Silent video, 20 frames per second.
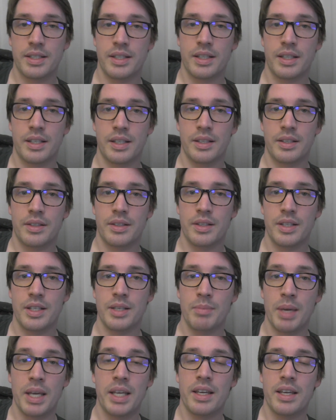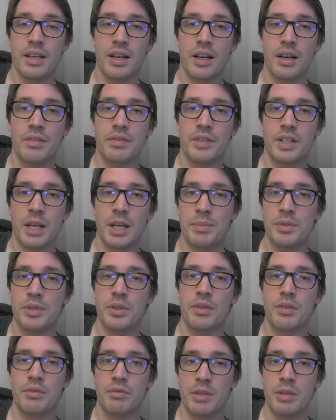the making of an
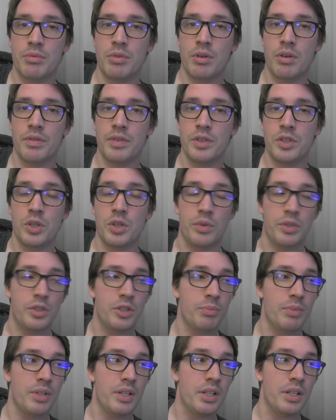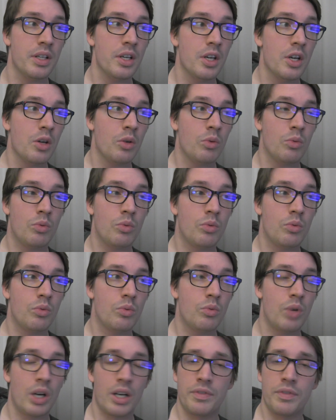episode of the Repro Review Show. It took me
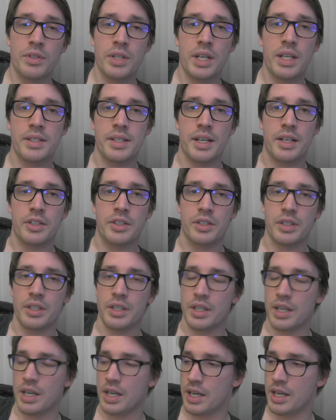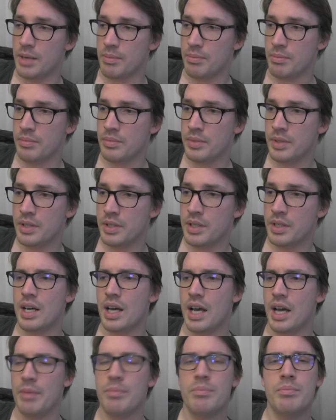quite a few days, actually.
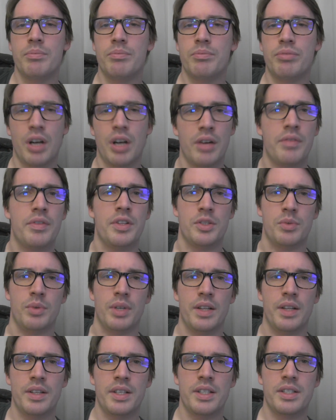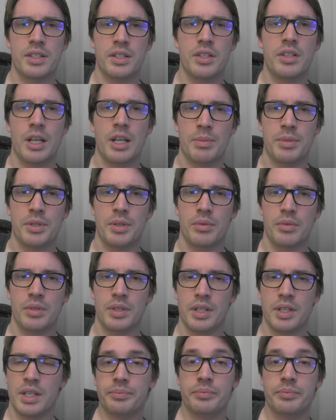I'm proud of this one. I think it's a good episode.
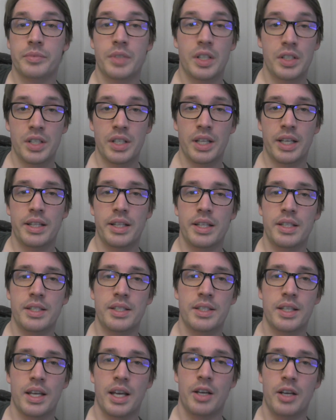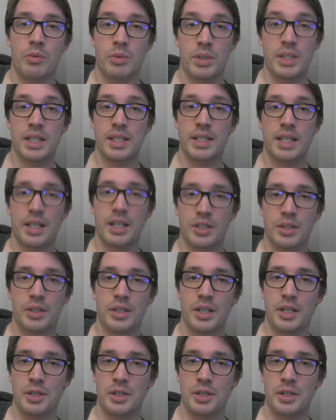Did you like this? Was this actually